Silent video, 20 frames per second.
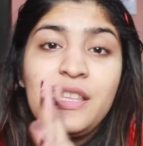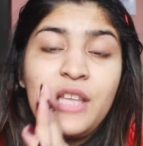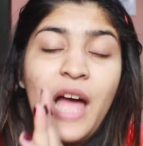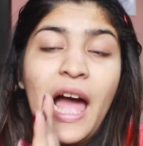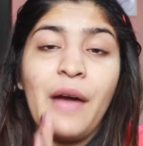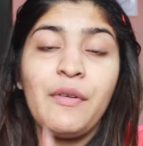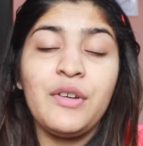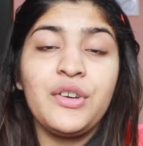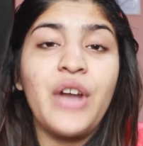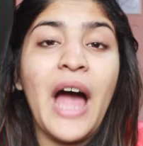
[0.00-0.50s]
So
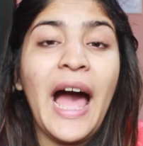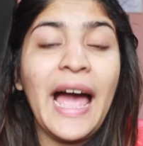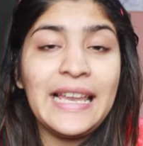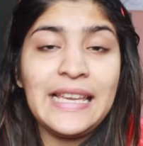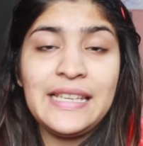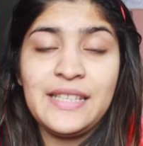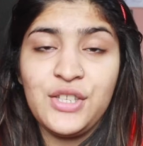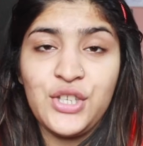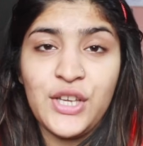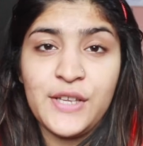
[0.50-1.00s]
I would
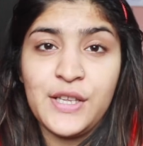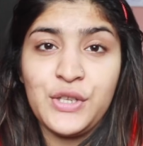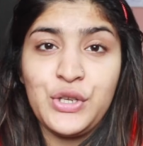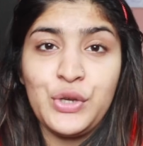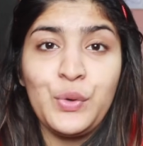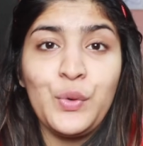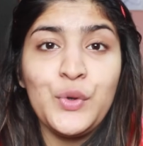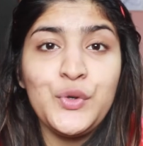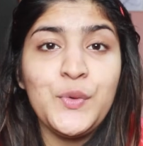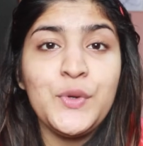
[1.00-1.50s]
highly suggest that
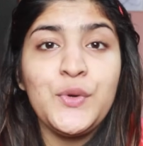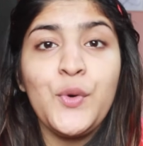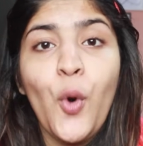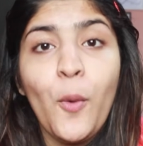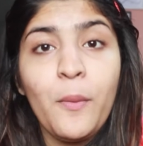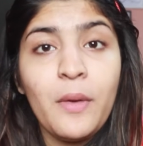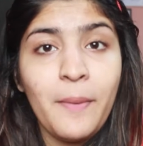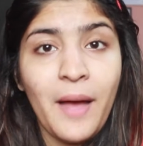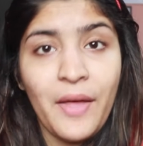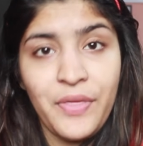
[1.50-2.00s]
you go to a
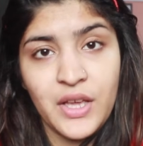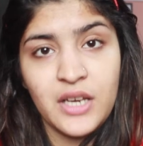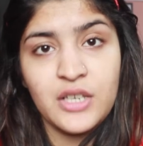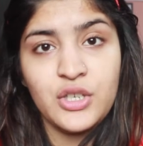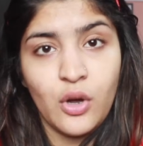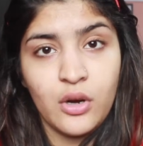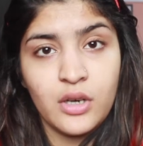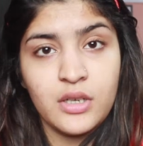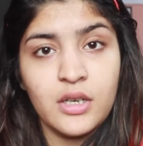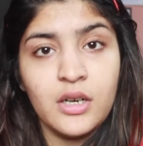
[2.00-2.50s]

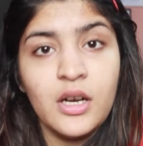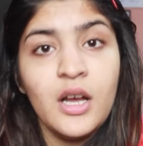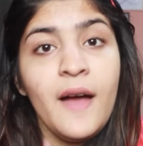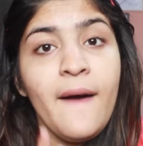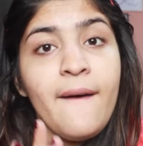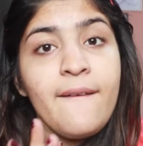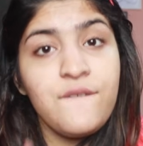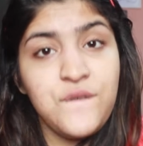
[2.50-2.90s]
homeopathic doctor